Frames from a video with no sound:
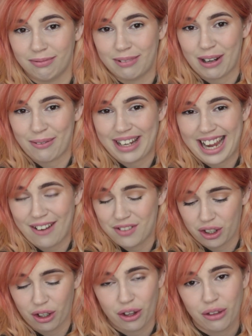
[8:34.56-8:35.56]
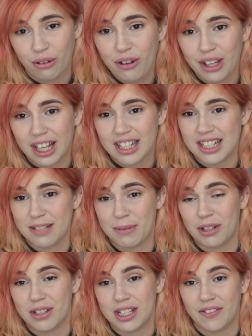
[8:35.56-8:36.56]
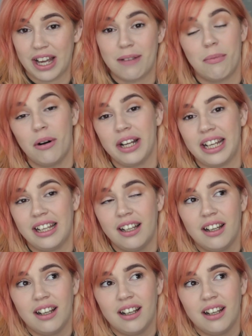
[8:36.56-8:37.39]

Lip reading: that we have to go through that just because of our body